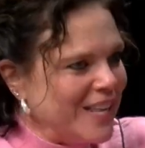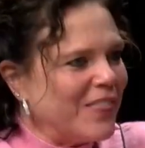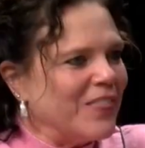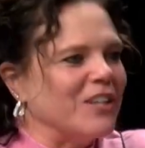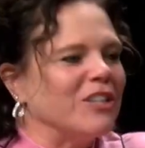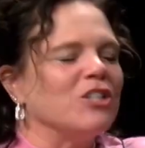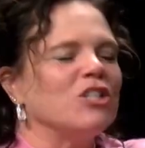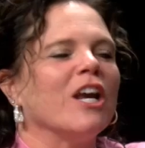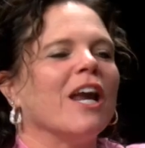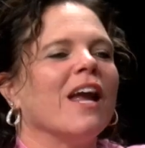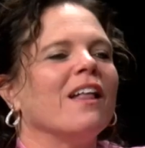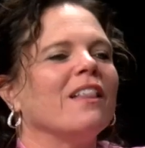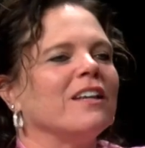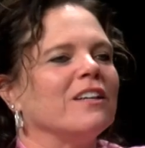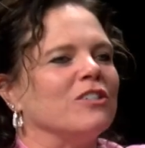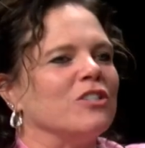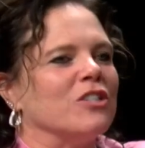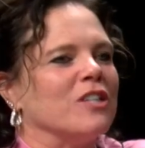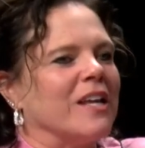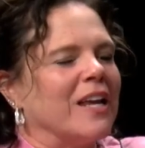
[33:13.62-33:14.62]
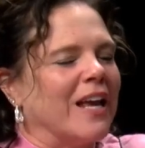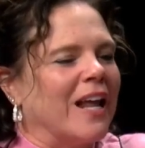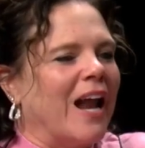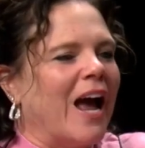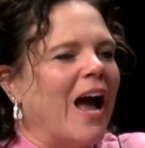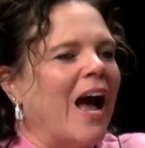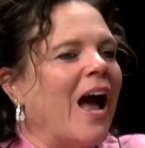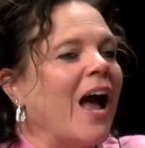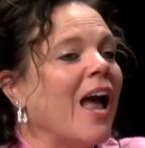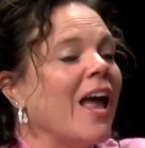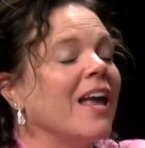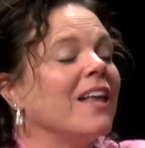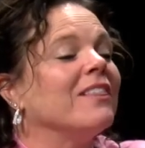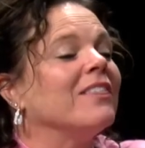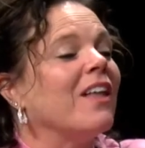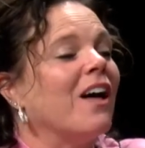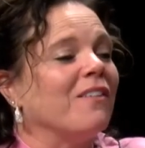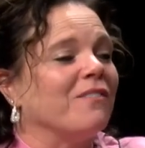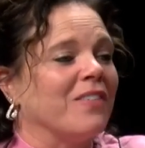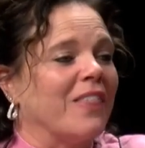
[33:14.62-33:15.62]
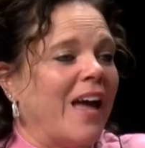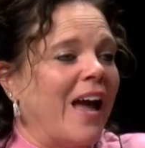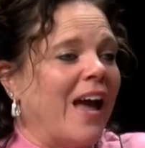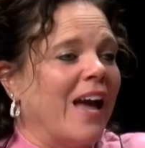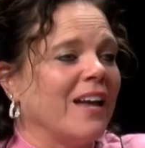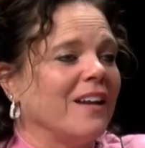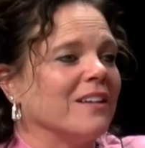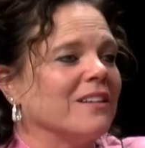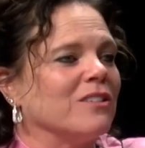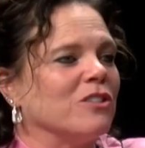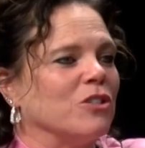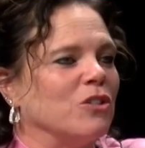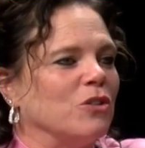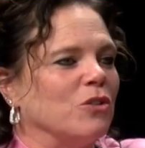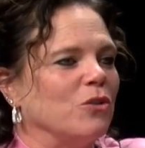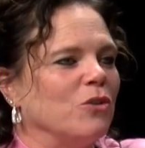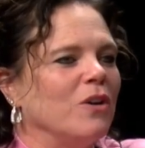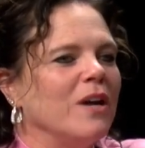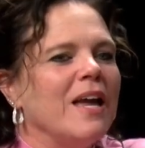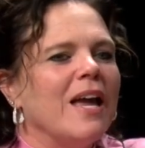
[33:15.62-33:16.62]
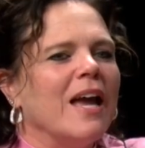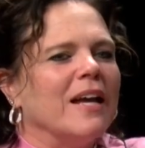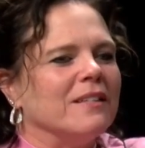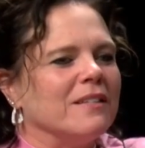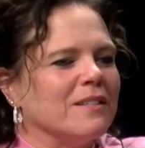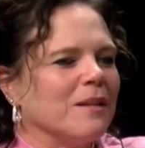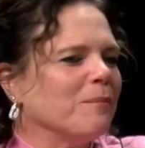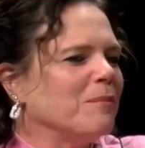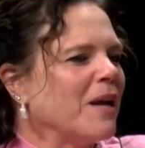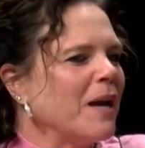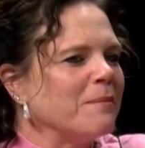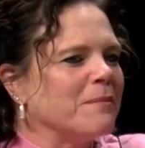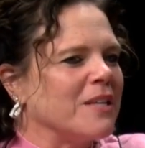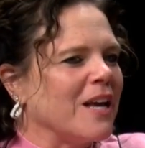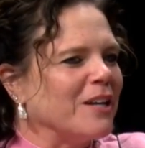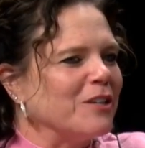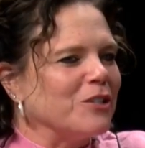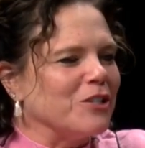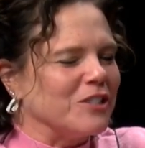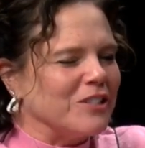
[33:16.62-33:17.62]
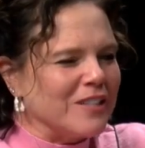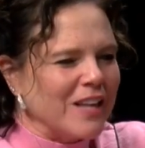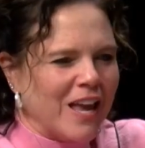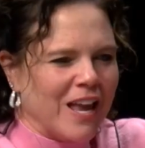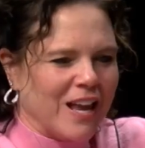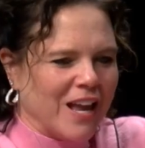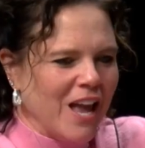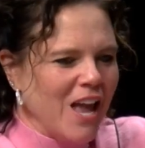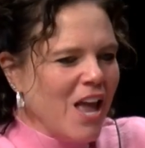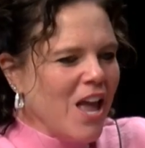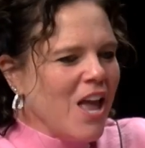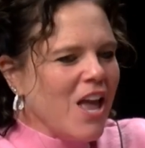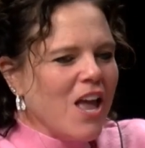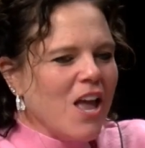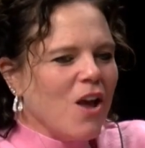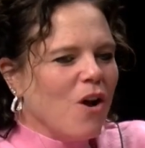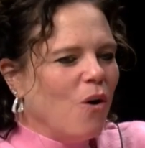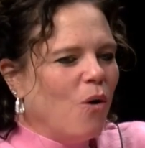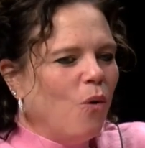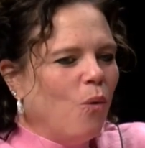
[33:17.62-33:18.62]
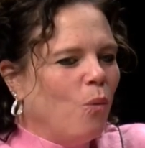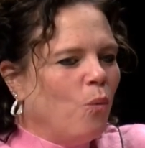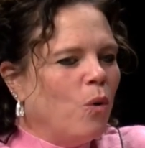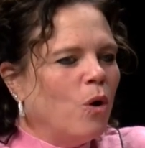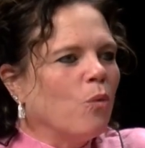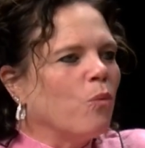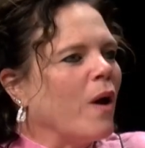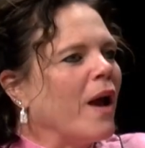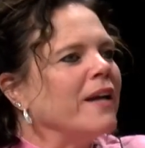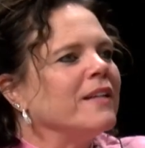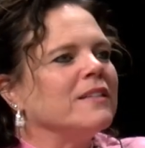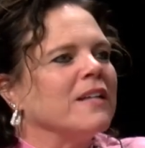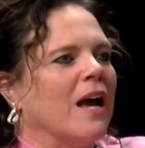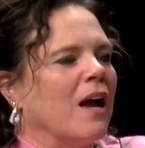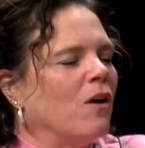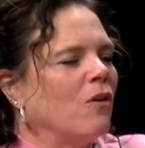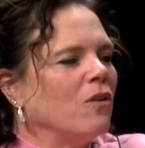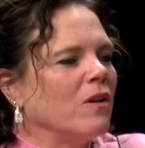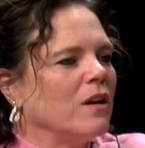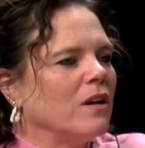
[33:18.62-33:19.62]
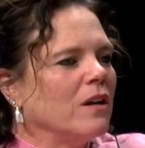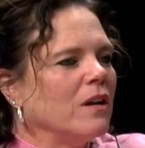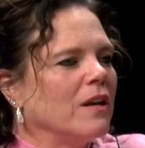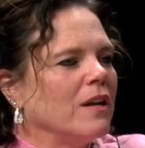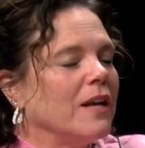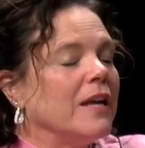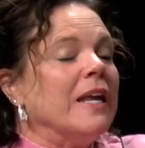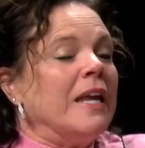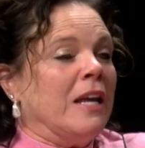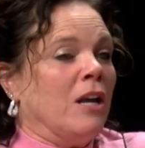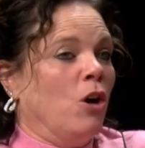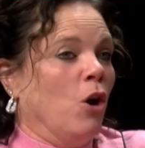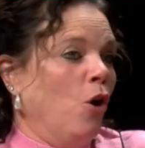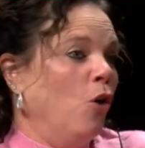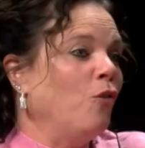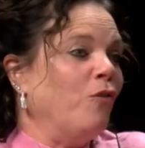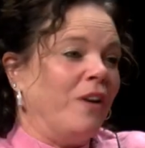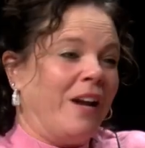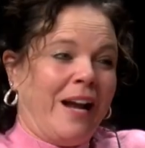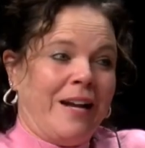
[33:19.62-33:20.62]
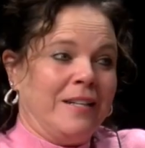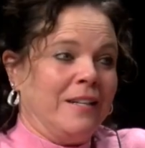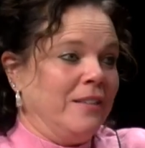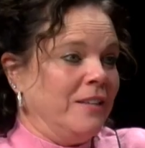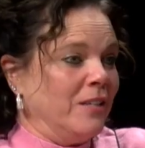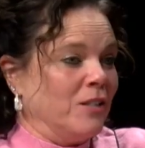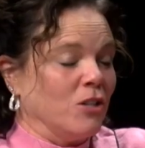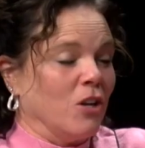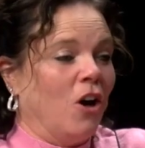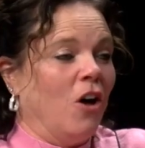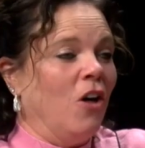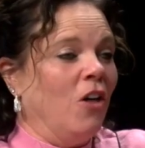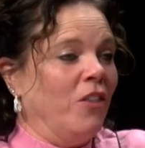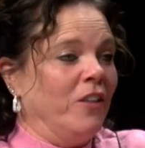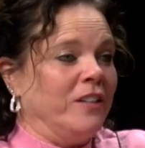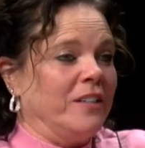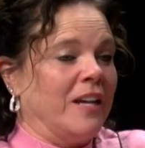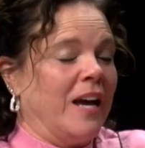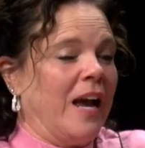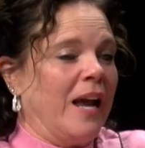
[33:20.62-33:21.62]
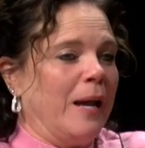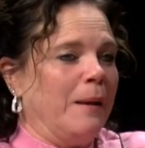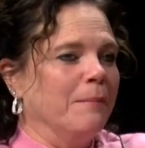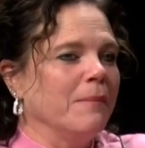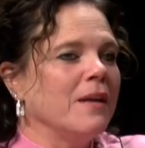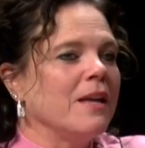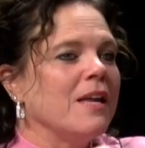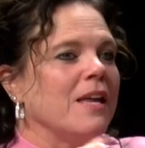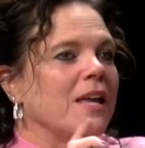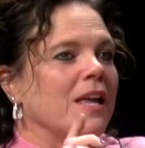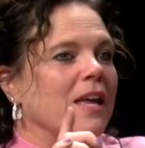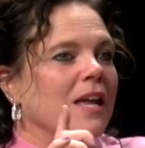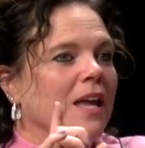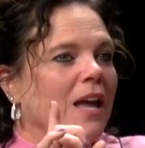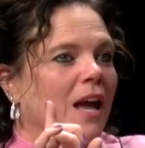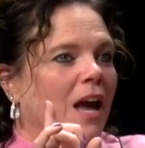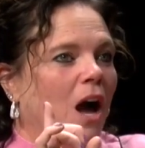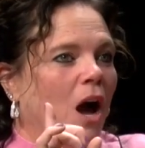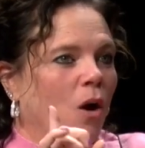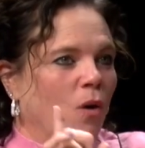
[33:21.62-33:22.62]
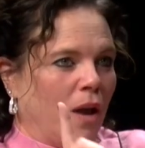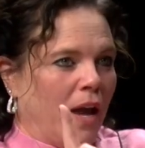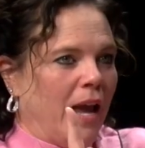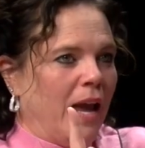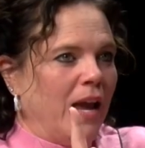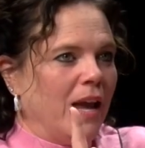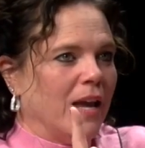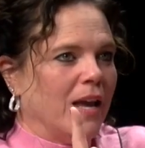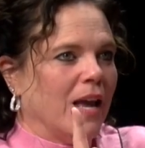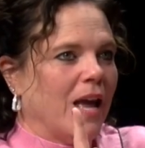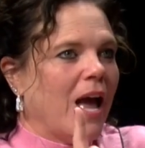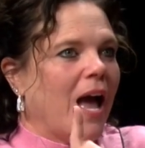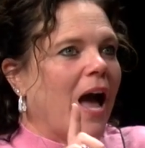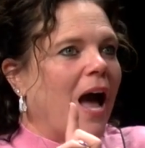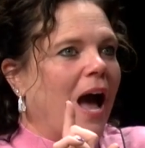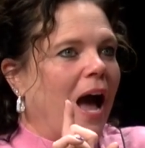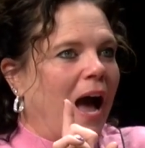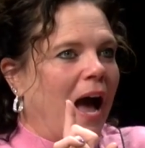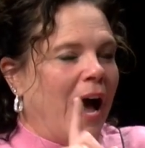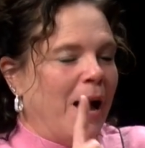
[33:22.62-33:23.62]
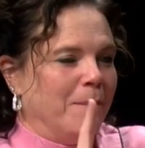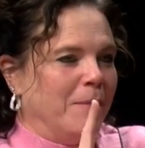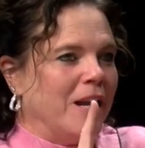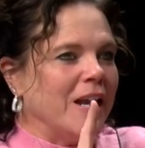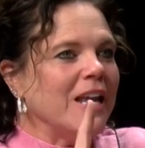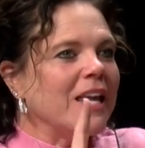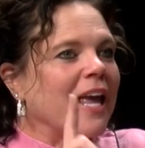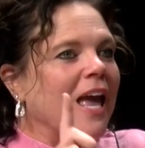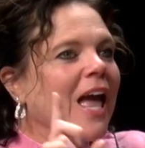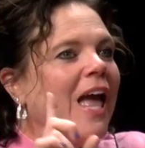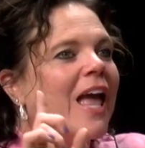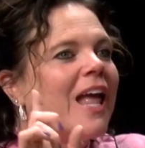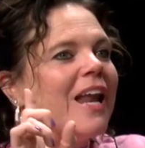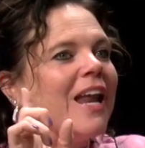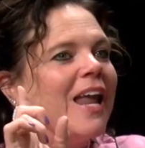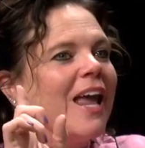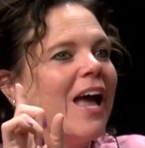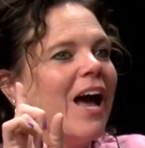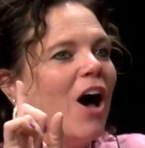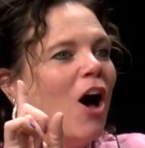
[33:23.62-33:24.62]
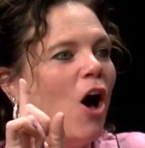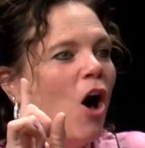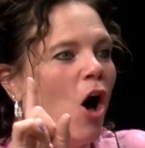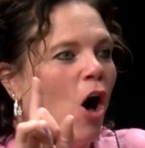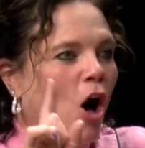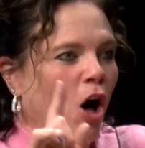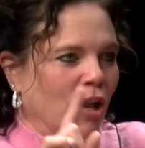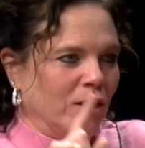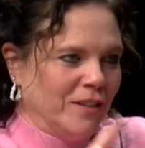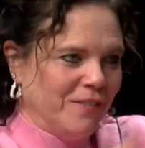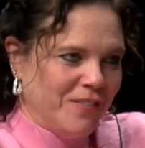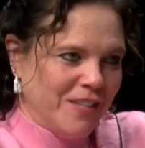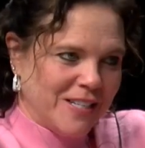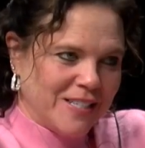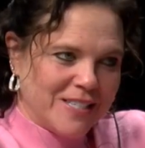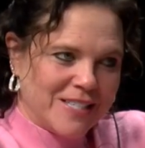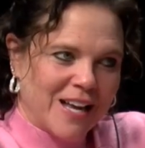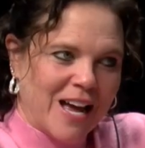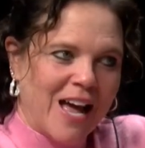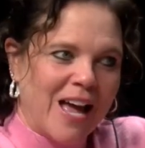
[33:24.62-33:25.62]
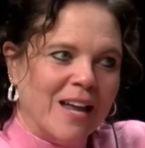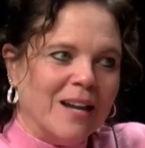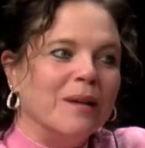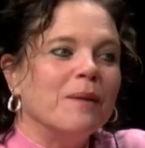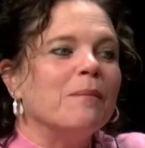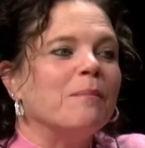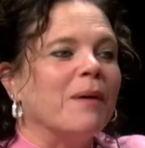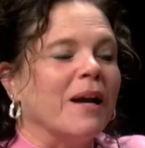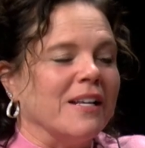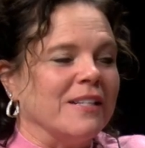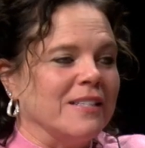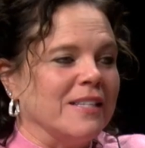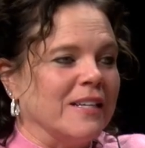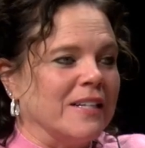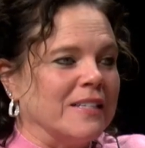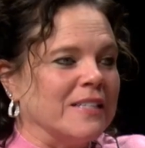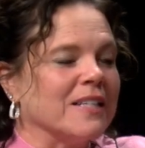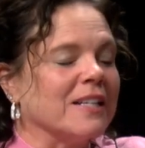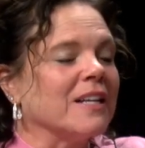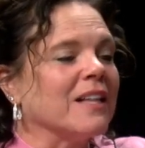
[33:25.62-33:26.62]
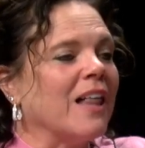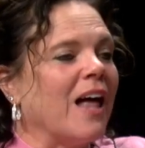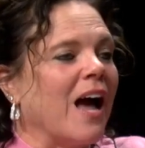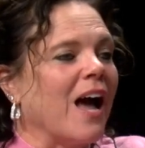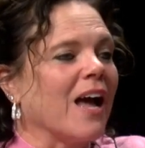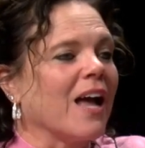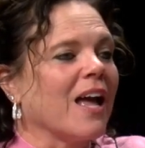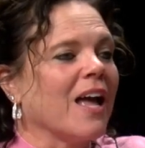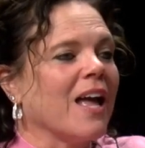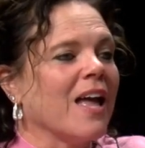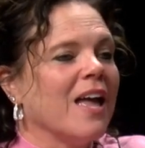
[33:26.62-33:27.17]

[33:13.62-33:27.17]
the challenge thing, and I love that too. And sometimes I just will write down. In COVID, I did this all the time. Okay, I'm gonna get all of this done by 6 o'clock.